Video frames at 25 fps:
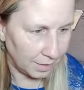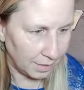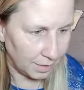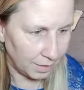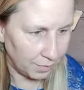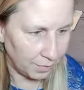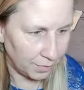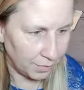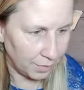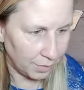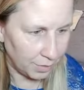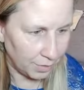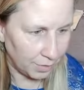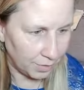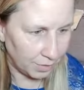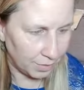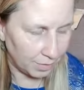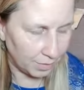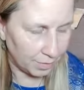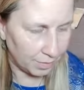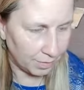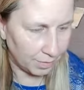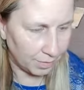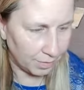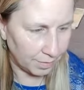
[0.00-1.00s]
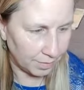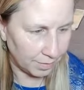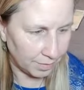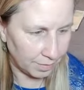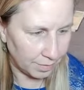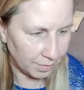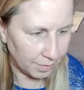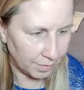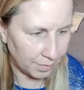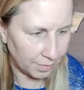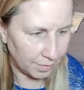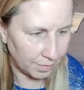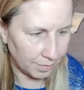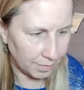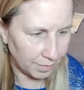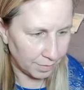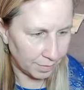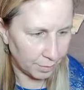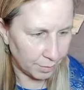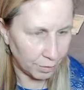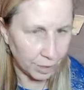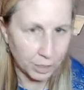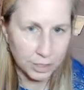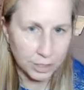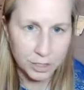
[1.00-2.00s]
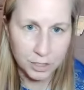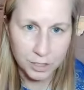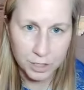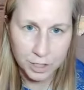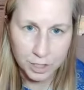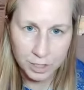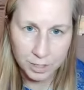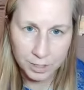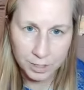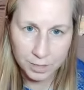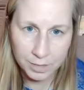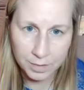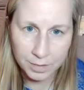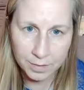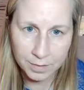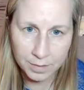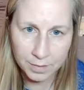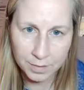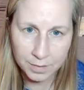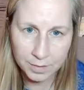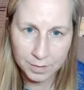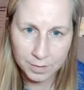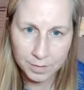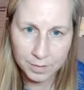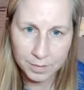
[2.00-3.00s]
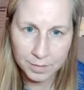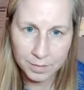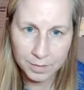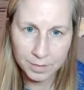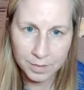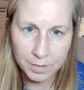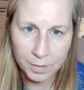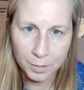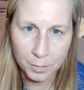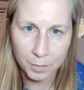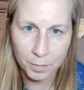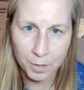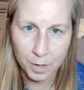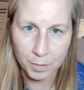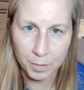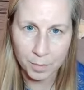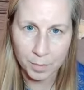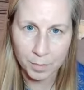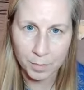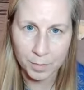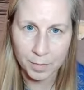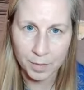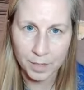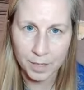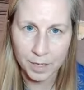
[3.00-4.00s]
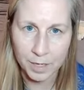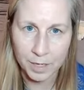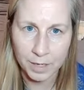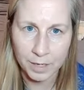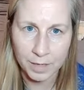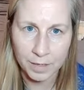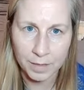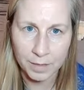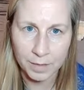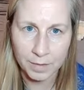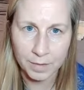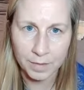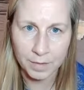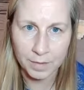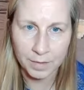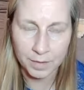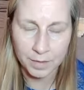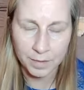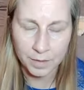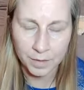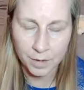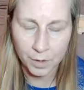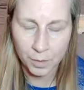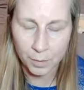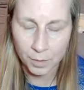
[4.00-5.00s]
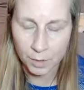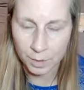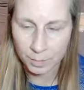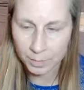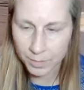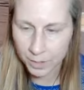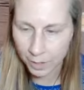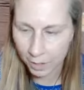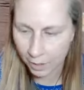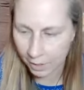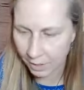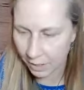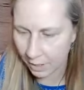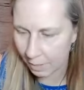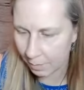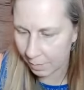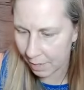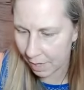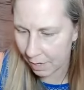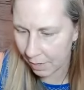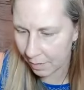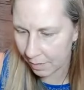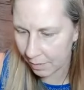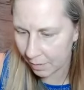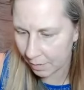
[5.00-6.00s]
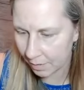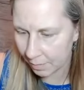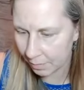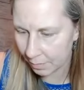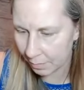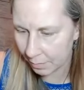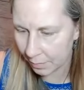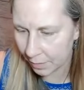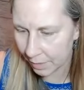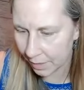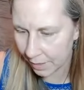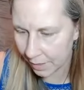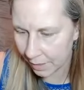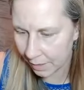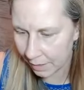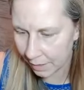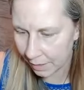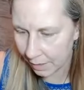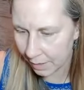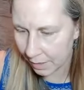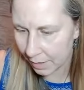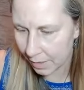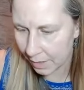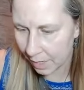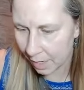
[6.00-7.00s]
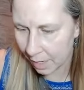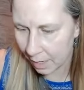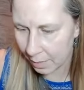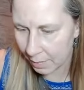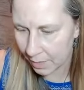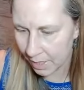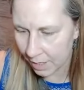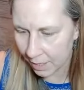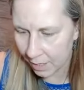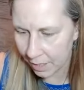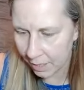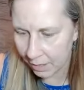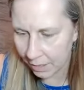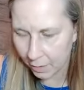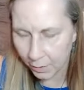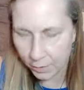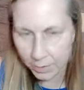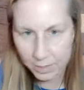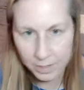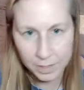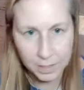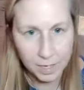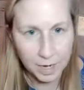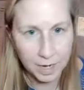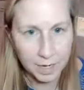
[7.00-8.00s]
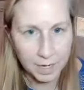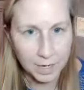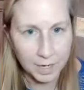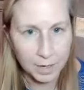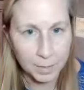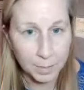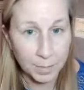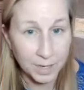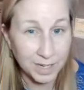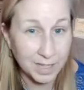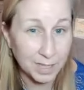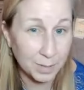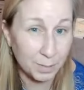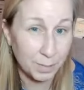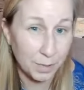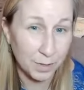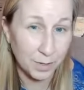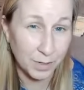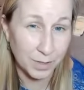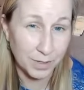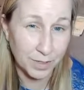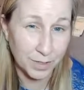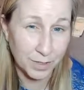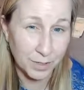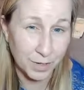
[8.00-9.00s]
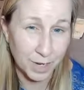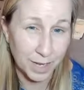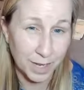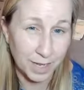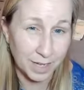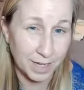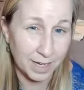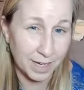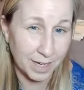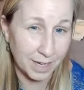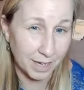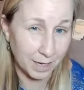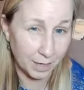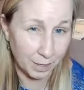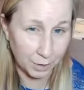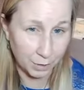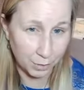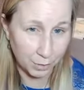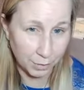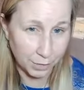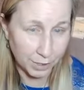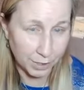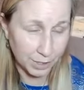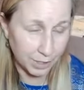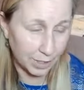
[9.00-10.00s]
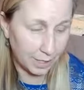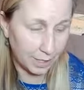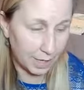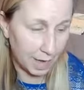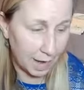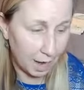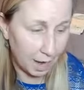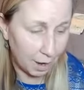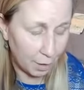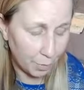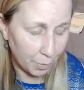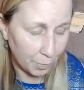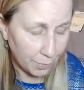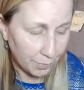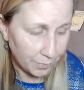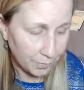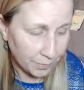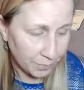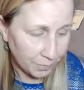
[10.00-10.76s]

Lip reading: If you're Christian, you probably know what I'm talking about. But, I mean, it goes a lot into my spirituality and energy now.